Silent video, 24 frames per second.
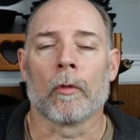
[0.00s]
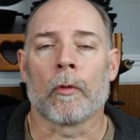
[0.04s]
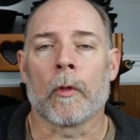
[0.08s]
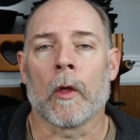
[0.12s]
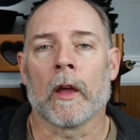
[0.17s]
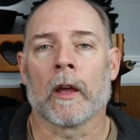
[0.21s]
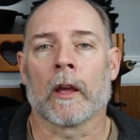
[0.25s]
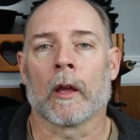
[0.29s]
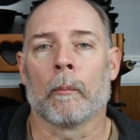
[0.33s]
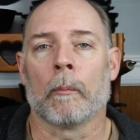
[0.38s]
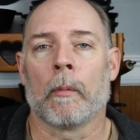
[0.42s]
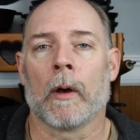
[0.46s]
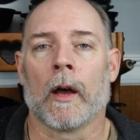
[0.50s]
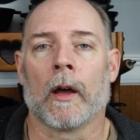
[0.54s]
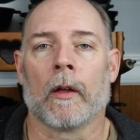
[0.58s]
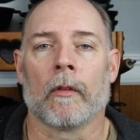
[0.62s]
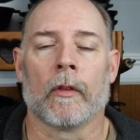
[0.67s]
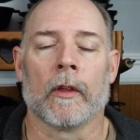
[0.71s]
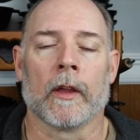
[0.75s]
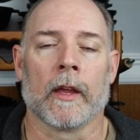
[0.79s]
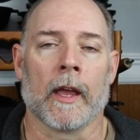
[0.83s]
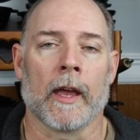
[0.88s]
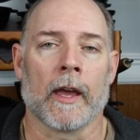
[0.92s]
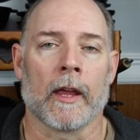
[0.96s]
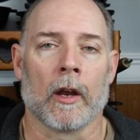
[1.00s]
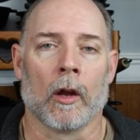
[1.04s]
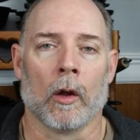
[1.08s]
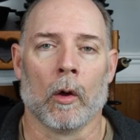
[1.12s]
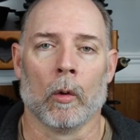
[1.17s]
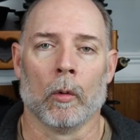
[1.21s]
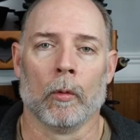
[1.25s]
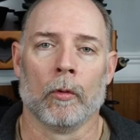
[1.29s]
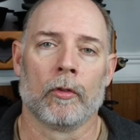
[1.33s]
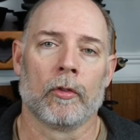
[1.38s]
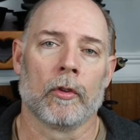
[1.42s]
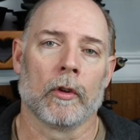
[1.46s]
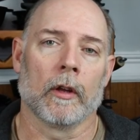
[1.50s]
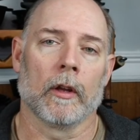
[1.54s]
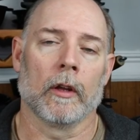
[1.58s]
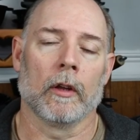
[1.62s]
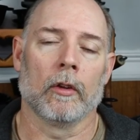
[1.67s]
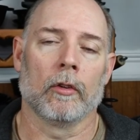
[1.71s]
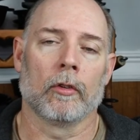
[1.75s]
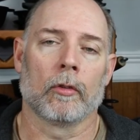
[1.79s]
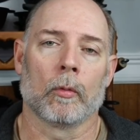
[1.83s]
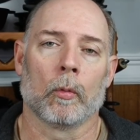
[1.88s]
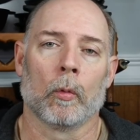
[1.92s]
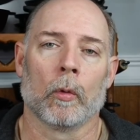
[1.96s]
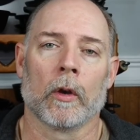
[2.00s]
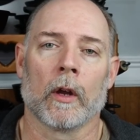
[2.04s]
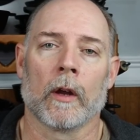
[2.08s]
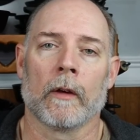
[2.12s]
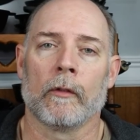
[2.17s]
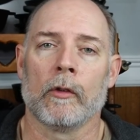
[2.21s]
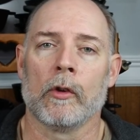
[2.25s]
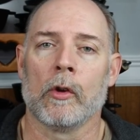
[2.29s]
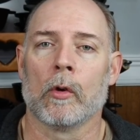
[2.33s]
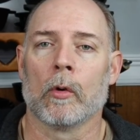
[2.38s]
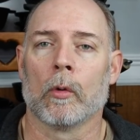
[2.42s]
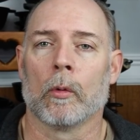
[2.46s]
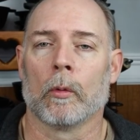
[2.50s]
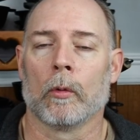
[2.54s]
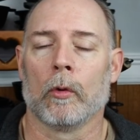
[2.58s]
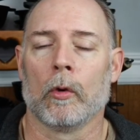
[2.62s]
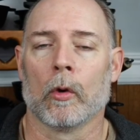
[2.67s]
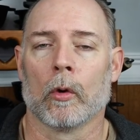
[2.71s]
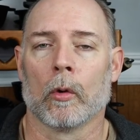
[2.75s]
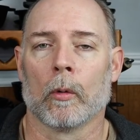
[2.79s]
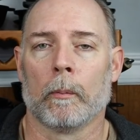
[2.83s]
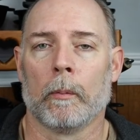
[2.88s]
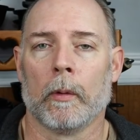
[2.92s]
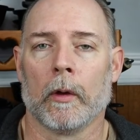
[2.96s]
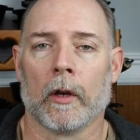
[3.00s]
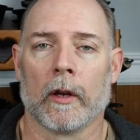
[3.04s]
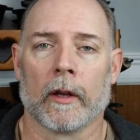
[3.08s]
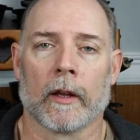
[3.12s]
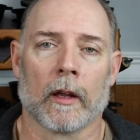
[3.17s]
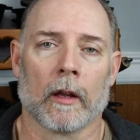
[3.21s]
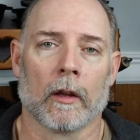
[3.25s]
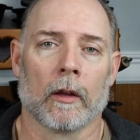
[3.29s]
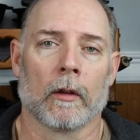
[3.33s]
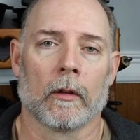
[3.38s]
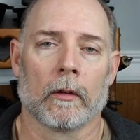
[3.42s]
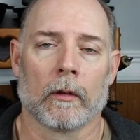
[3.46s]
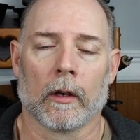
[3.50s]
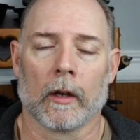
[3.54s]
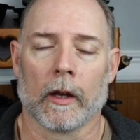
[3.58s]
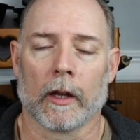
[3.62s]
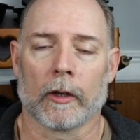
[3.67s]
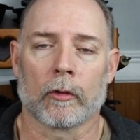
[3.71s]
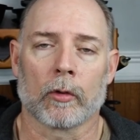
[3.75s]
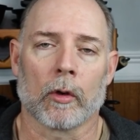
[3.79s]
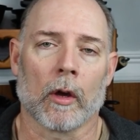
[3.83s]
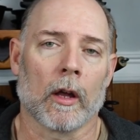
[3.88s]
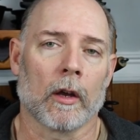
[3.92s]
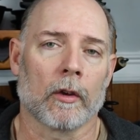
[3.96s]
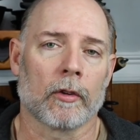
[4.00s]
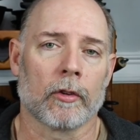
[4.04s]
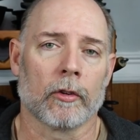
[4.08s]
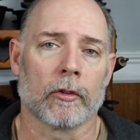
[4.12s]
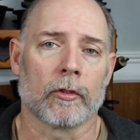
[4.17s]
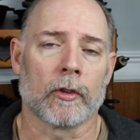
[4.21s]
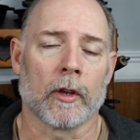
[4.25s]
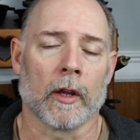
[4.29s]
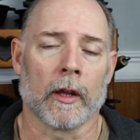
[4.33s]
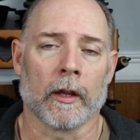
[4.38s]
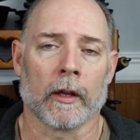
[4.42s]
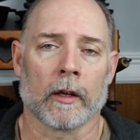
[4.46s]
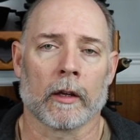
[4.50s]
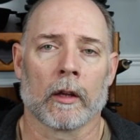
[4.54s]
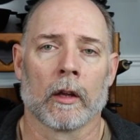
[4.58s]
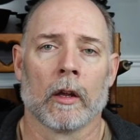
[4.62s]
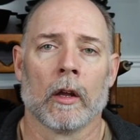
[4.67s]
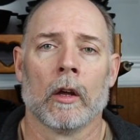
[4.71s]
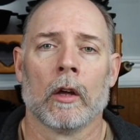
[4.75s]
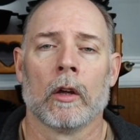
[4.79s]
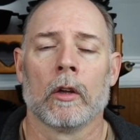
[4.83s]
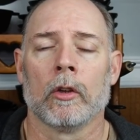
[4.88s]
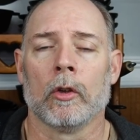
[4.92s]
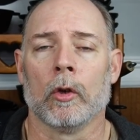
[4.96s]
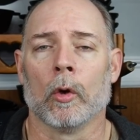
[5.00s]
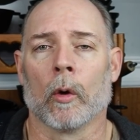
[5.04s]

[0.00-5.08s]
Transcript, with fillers: One thing about the anodes is whenever you're, you're building an electrolysis tank,